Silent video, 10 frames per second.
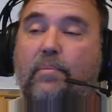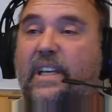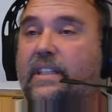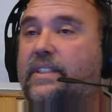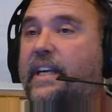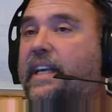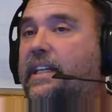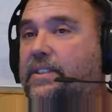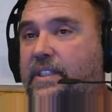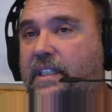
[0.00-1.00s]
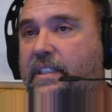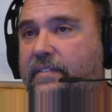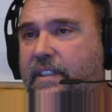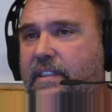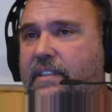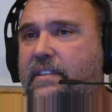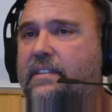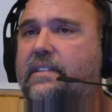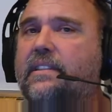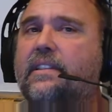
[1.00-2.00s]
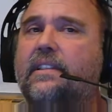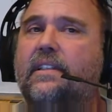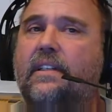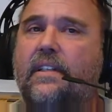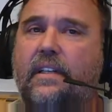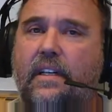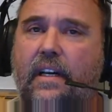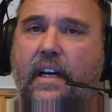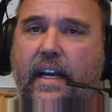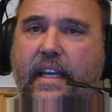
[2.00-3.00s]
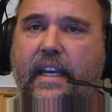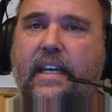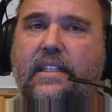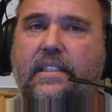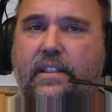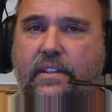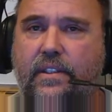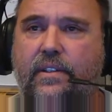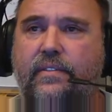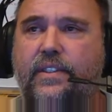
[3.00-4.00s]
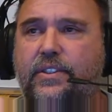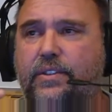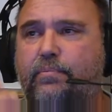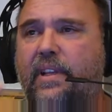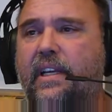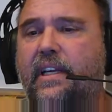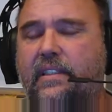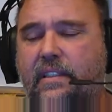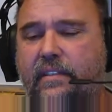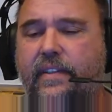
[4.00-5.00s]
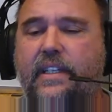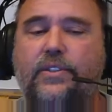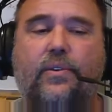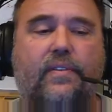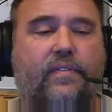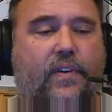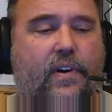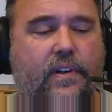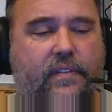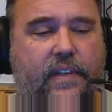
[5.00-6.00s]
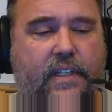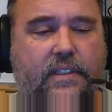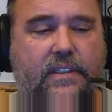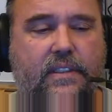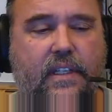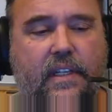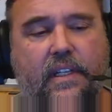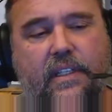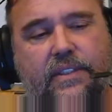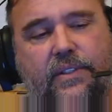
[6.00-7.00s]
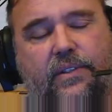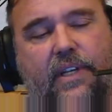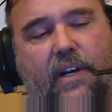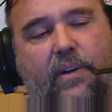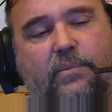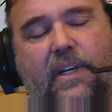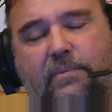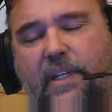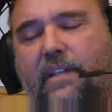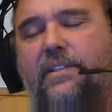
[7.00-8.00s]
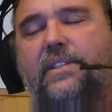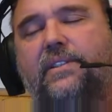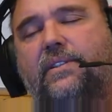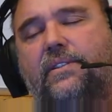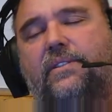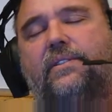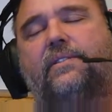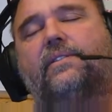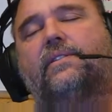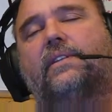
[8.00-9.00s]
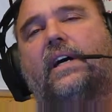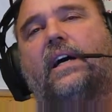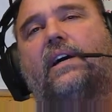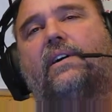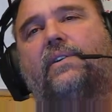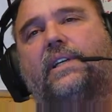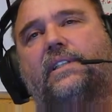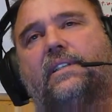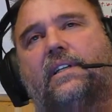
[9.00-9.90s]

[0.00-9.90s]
because I can't see the event. I can't tell you if this is planned in advance or far in advance. So now I'm down to how it